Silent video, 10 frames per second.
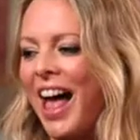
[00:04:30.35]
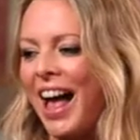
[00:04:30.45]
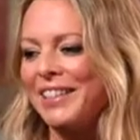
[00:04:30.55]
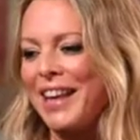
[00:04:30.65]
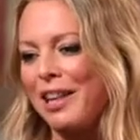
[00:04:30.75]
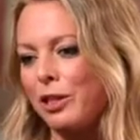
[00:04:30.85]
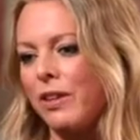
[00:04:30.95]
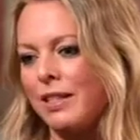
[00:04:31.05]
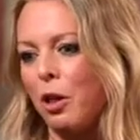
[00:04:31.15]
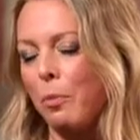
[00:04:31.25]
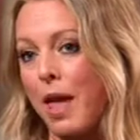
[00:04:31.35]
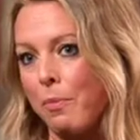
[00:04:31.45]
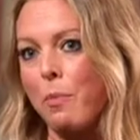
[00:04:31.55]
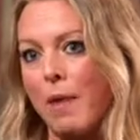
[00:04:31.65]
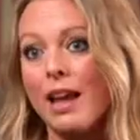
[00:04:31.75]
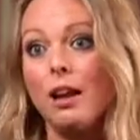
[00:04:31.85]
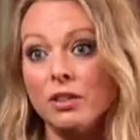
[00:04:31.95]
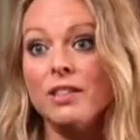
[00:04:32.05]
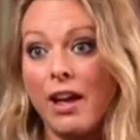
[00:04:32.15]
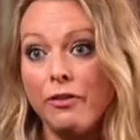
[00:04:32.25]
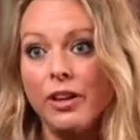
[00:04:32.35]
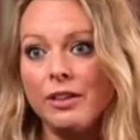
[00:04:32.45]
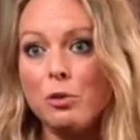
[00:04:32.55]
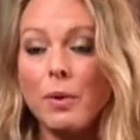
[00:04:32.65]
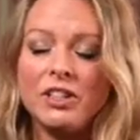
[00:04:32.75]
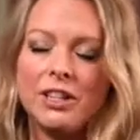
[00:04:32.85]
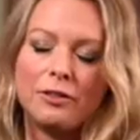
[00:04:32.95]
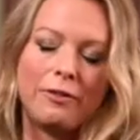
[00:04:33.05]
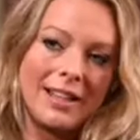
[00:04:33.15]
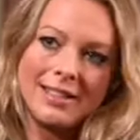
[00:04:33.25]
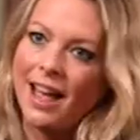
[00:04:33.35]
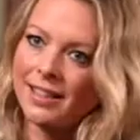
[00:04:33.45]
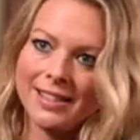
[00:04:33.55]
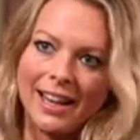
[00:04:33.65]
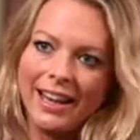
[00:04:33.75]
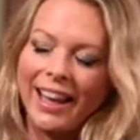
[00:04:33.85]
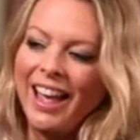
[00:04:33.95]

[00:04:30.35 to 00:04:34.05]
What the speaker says: and as a result people make a lot of effort, which is fantastic.